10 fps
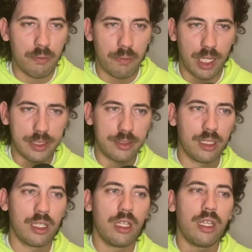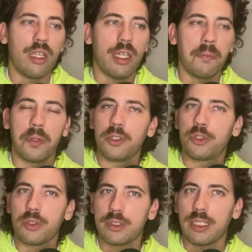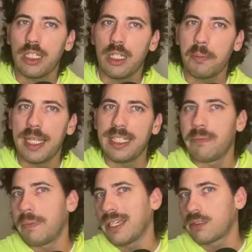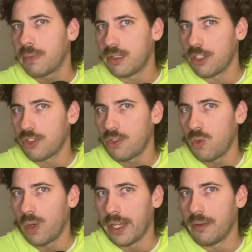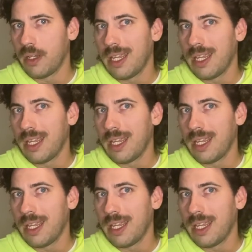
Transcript: but it puts your team in the best position to win.